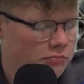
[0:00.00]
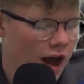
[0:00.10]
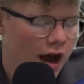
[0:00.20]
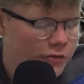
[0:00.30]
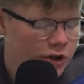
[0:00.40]

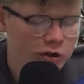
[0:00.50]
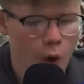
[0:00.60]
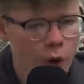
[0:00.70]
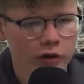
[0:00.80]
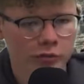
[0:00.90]
After,
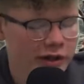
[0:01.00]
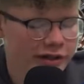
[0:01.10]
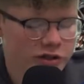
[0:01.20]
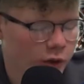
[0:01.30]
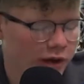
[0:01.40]
or
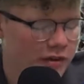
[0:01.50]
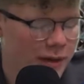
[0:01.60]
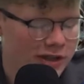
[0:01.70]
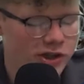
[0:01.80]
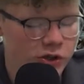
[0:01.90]
really during the
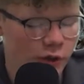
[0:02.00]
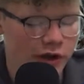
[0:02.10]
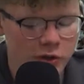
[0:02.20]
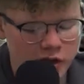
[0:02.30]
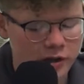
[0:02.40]
main
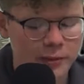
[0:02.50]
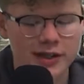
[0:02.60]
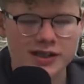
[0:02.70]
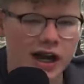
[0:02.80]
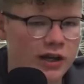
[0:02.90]
story, you can
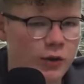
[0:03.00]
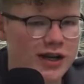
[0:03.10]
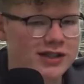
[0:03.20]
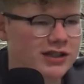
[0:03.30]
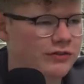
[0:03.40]
complete side
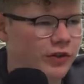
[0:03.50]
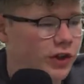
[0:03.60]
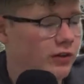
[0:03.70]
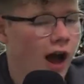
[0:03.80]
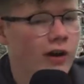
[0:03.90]
quests
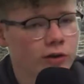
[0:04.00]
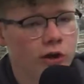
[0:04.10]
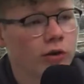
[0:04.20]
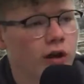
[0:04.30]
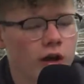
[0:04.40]
for, I don't
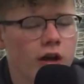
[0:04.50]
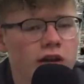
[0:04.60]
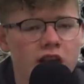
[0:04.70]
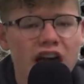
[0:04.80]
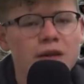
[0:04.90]
know,
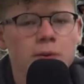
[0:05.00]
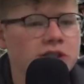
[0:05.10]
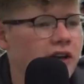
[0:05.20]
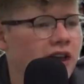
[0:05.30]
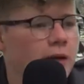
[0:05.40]

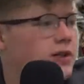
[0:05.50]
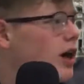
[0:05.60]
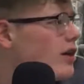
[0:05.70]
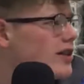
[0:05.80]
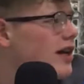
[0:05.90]
90% of the game's
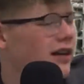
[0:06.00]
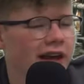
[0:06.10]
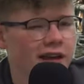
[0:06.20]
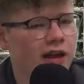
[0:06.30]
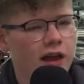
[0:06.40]
content.
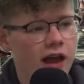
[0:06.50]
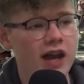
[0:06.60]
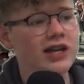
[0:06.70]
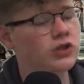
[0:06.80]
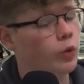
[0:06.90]
Like,
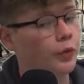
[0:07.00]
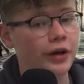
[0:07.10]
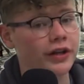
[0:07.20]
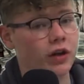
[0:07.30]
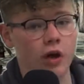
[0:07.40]
it has a
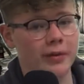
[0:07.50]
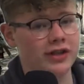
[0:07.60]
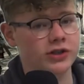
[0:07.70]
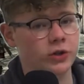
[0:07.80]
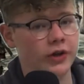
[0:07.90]
really long
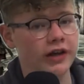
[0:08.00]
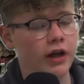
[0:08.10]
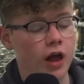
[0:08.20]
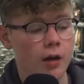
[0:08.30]
main story,